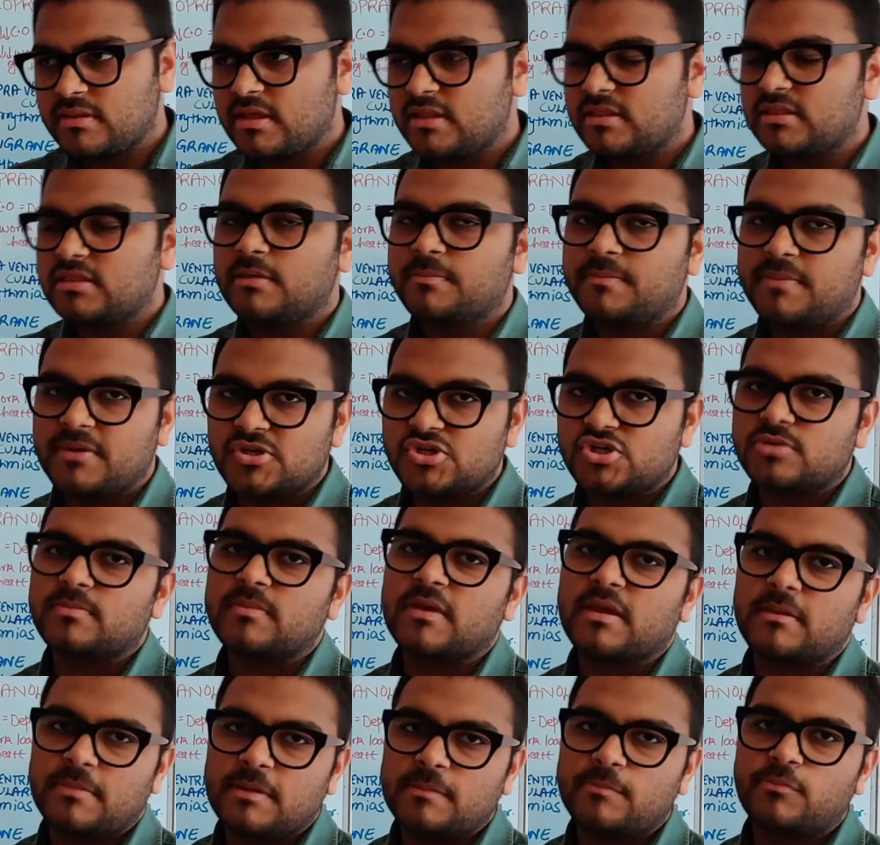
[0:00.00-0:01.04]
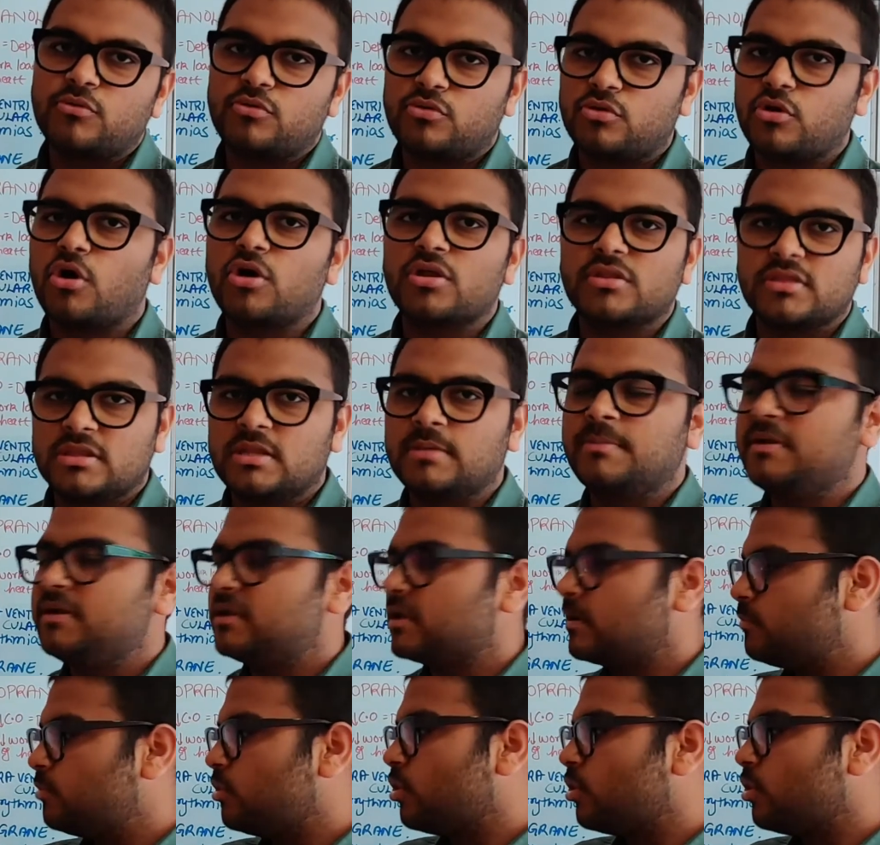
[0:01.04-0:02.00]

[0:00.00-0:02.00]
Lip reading: then the patient may be put on the beta